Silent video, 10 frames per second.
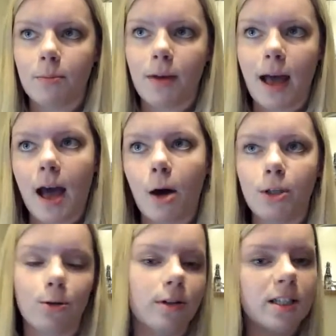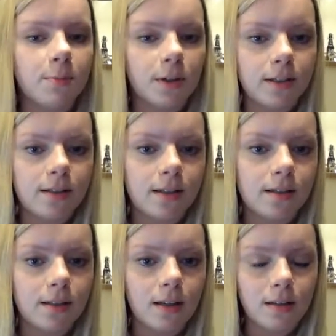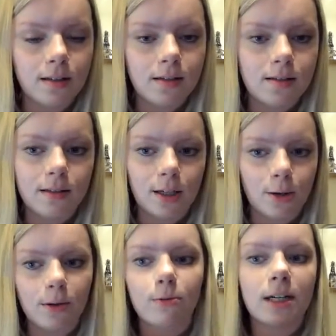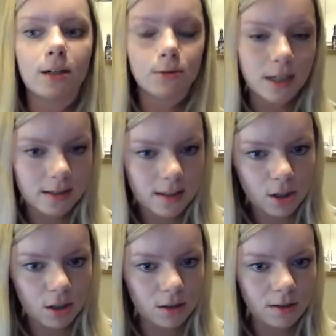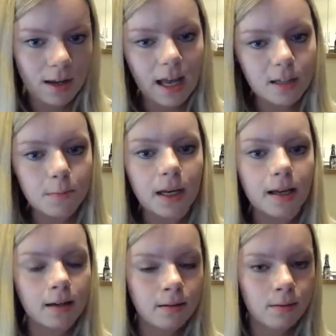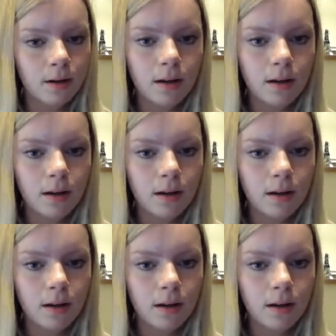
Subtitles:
how your experiences in this career transition has been?